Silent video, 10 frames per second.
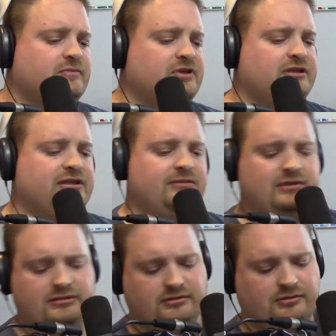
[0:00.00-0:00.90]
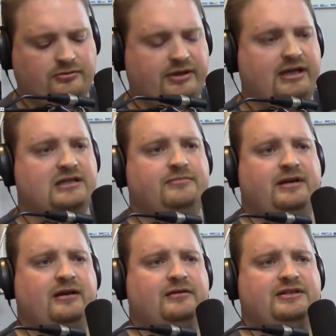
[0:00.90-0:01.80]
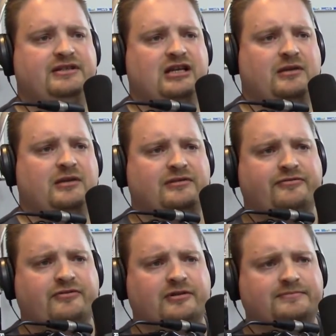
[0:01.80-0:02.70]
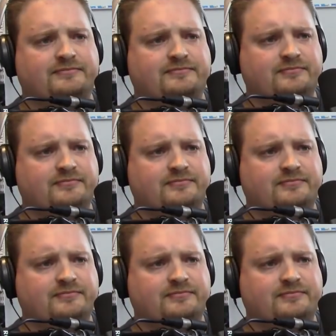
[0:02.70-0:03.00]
See what Greg's about. This is coming in from